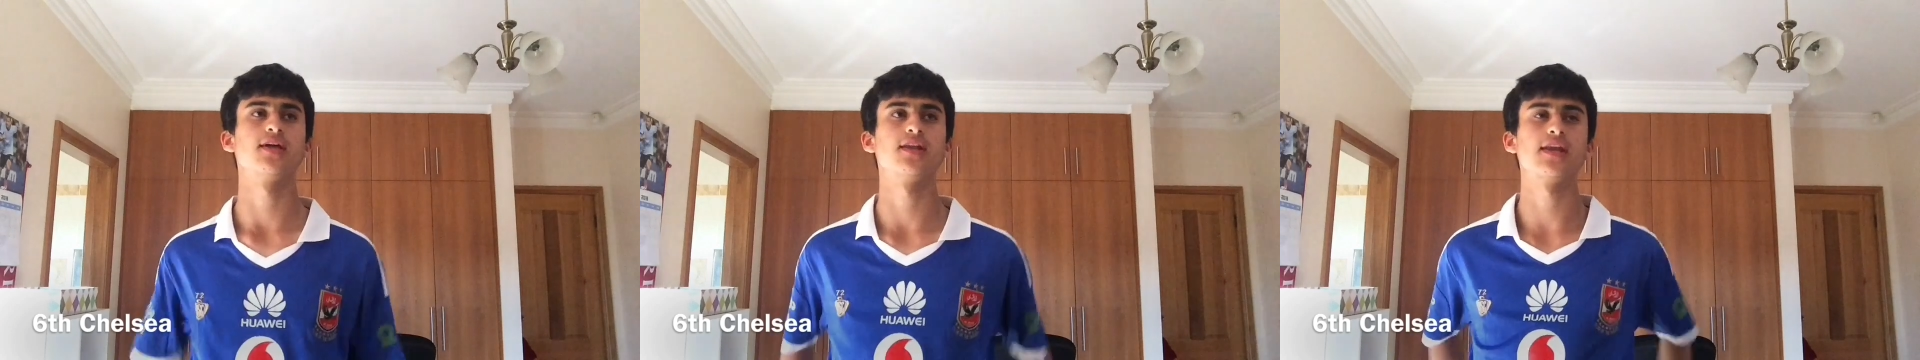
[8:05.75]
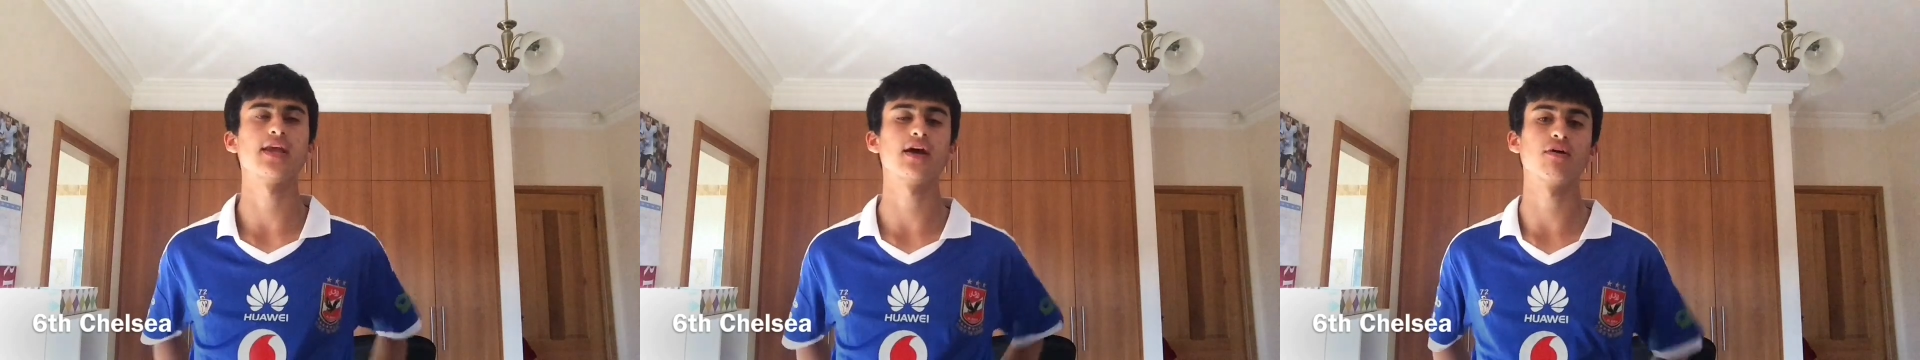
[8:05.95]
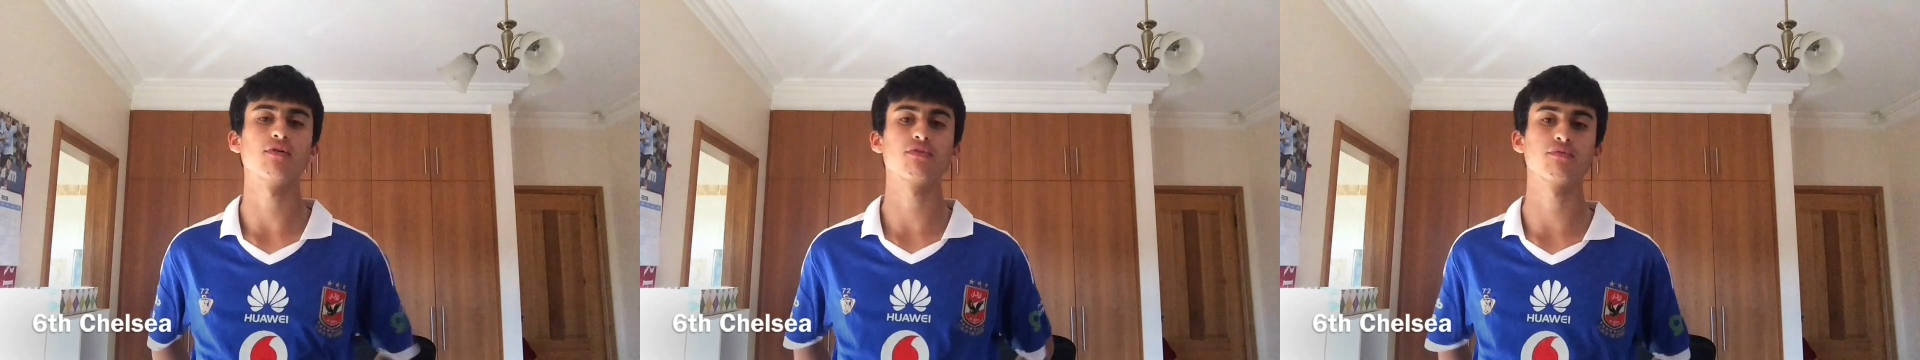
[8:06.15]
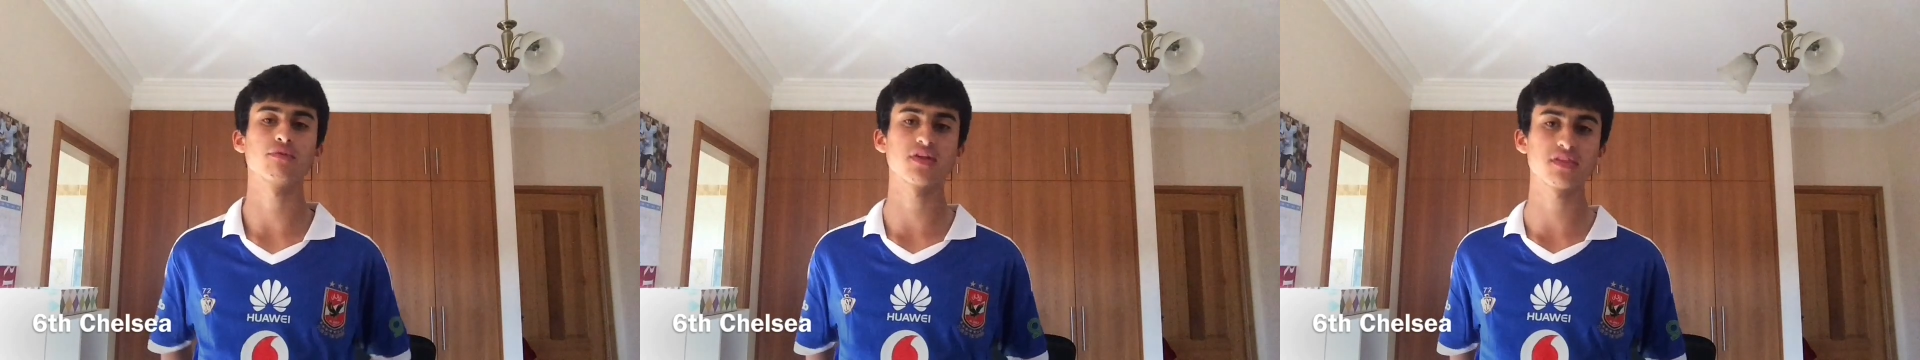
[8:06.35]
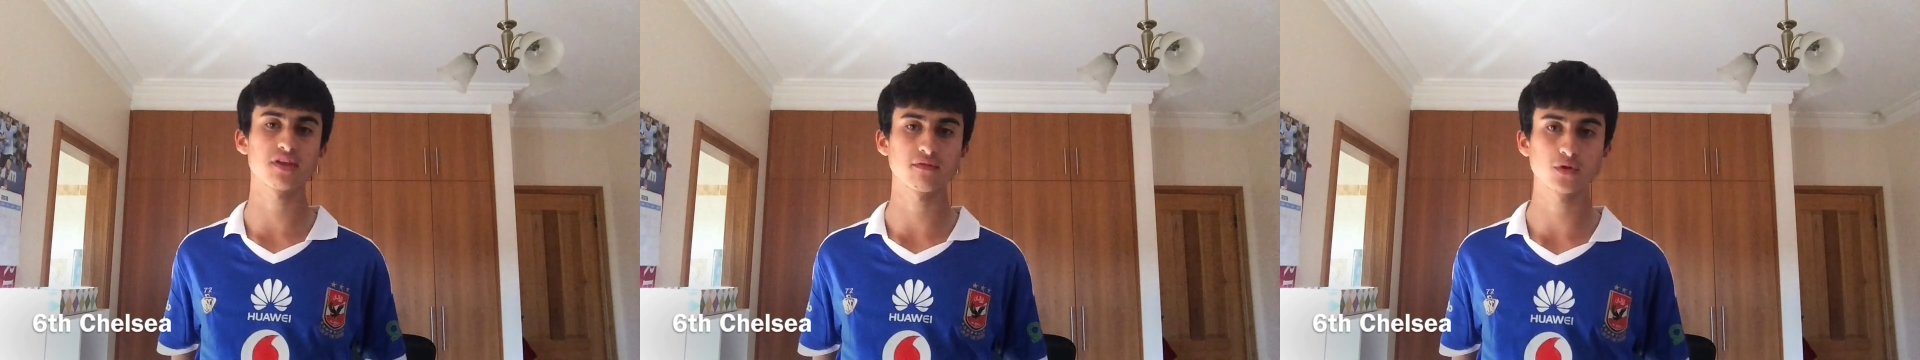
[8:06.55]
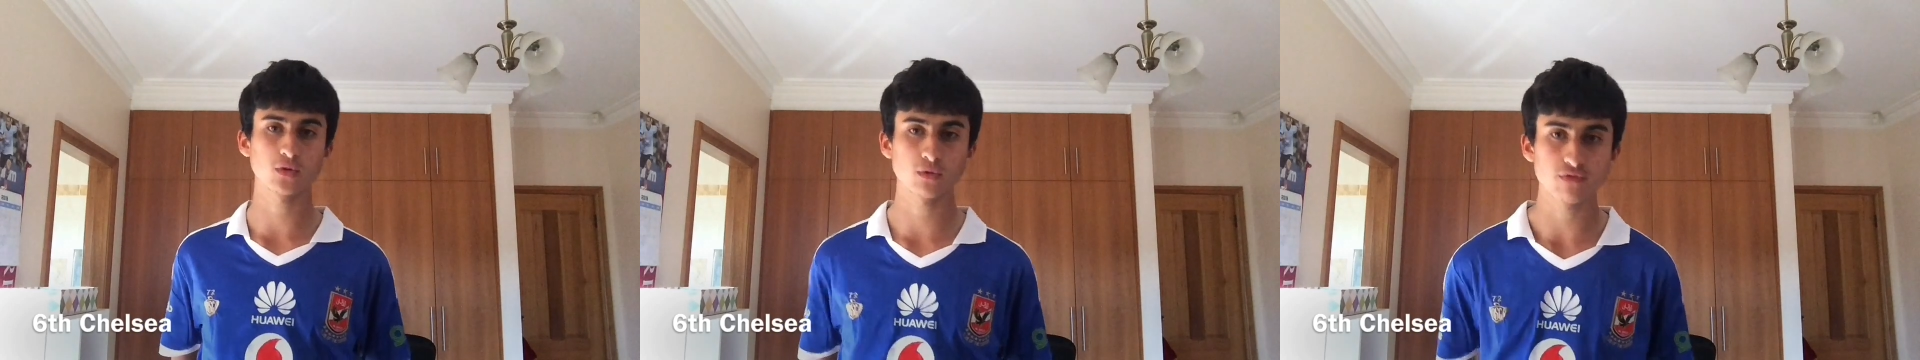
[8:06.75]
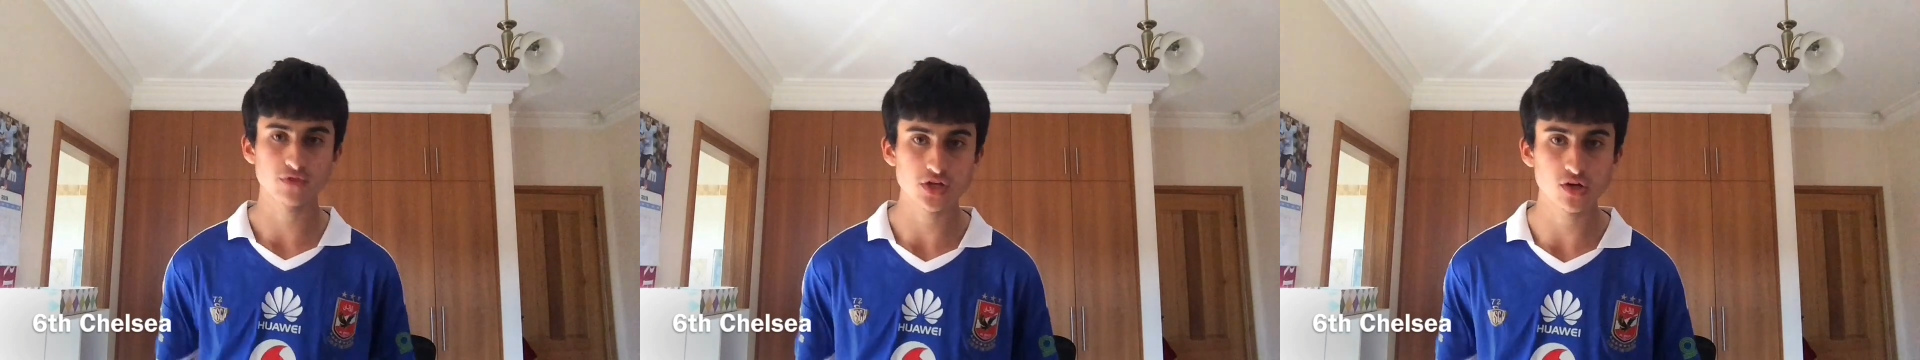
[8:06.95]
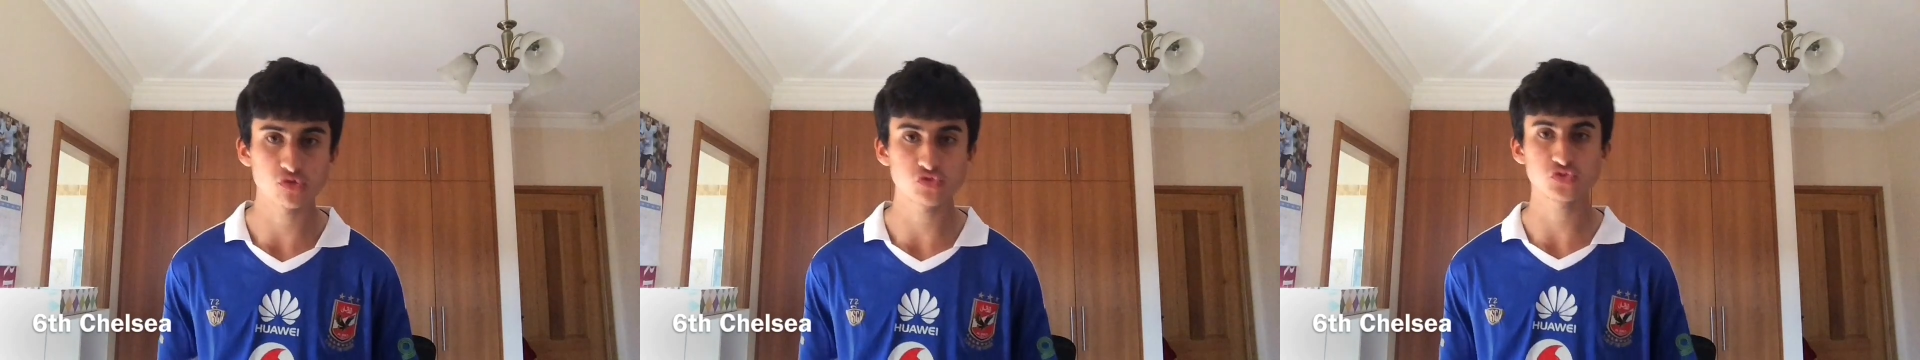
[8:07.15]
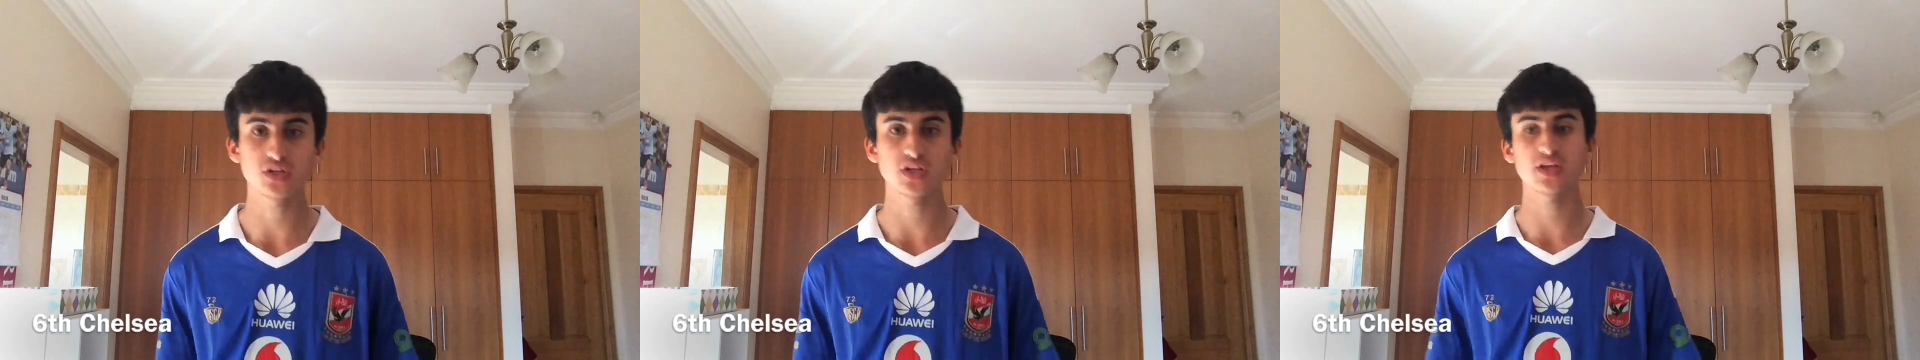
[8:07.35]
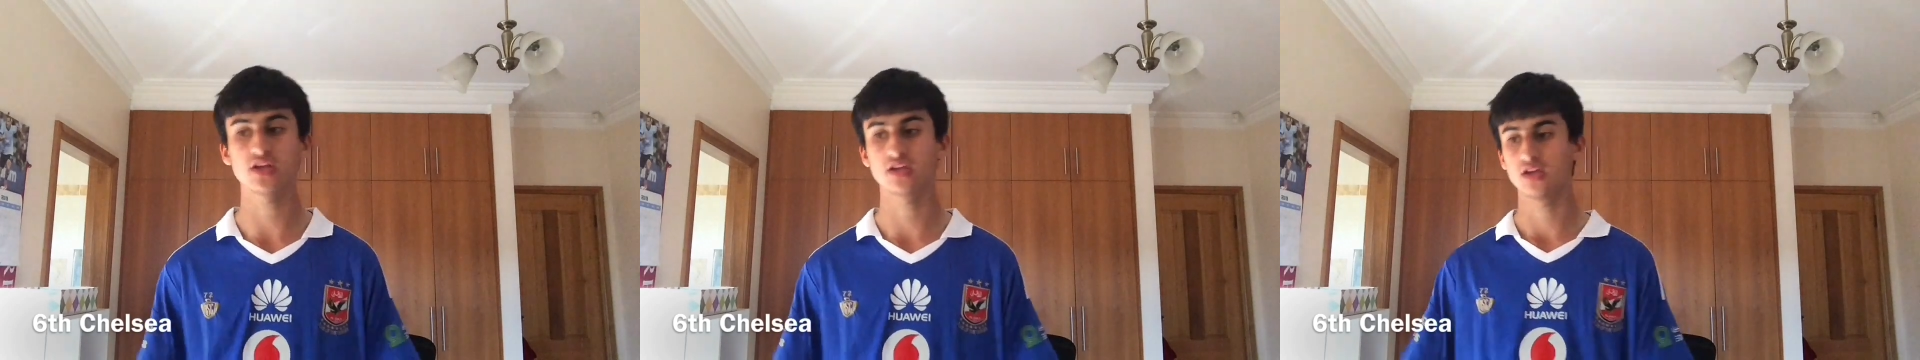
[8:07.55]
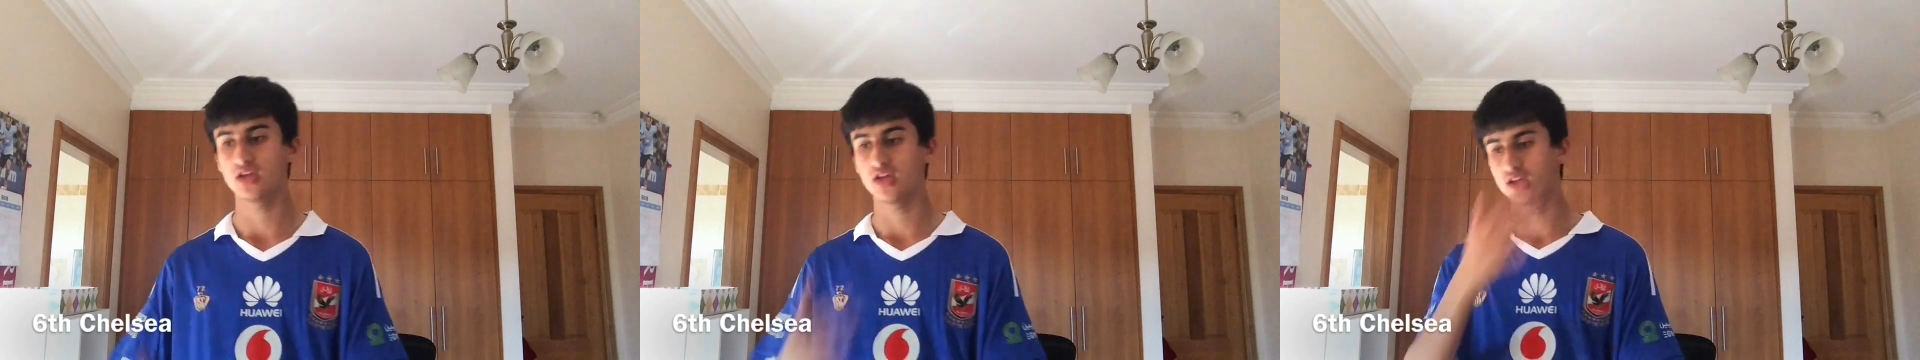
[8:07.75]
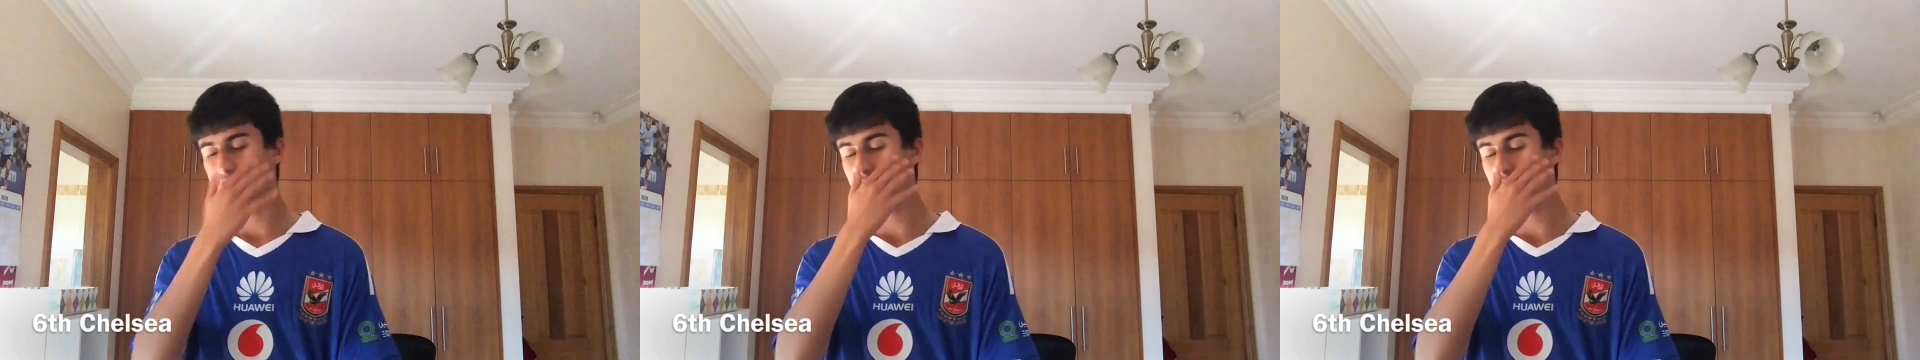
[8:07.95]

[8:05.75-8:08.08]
Now, the reason I've gone with Chelsea,